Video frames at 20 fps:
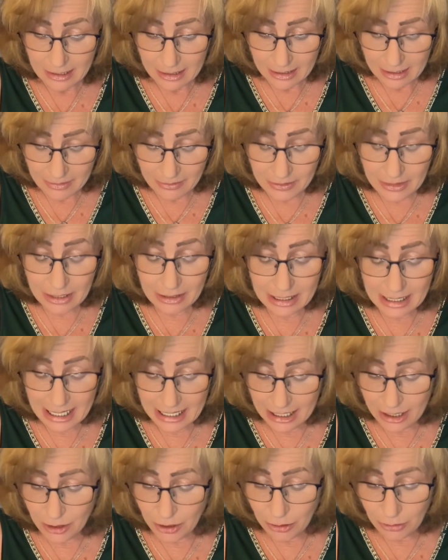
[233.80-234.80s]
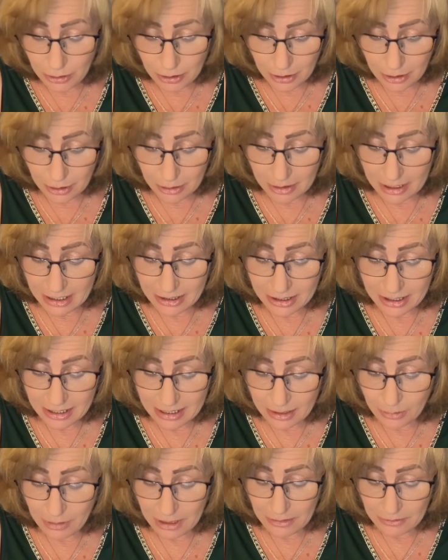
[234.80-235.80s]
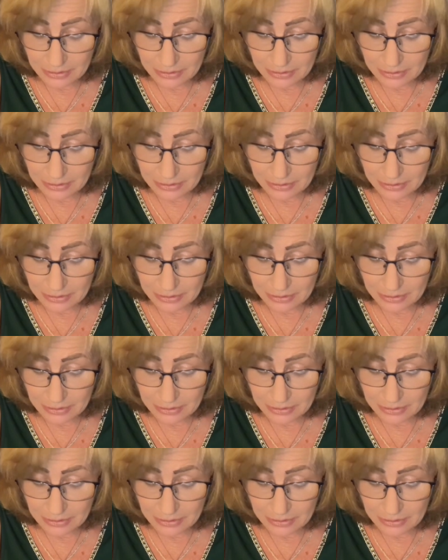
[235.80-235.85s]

It feels like it's your turn. It's just the way it